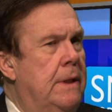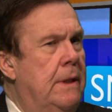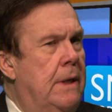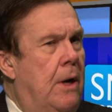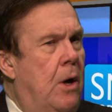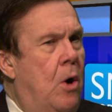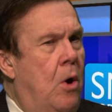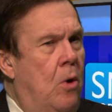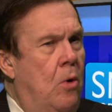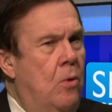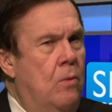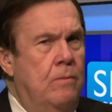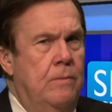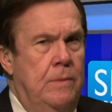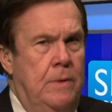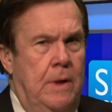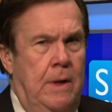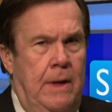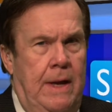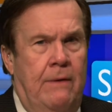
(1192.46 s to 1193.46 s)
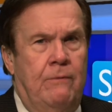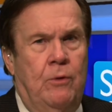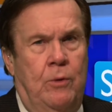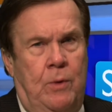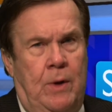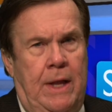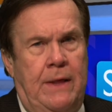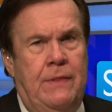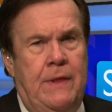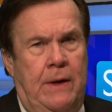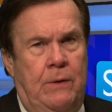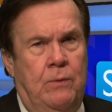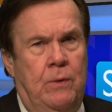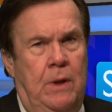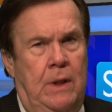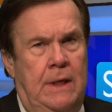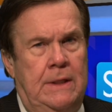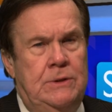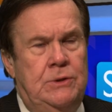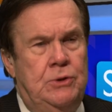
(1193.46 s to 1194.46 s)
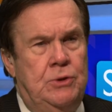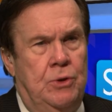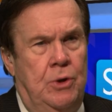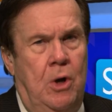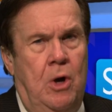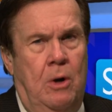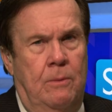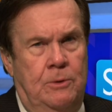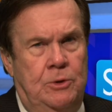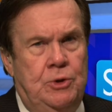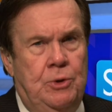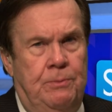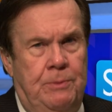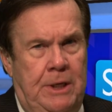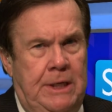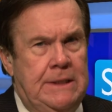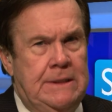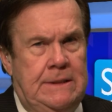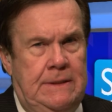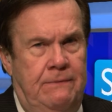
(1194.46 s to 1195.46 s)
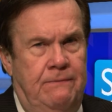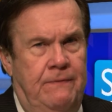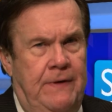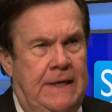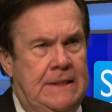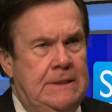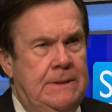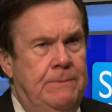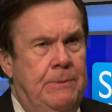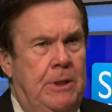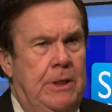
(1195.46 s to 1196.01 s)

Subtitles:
home, everyone I think realizes your home is your biggest investment.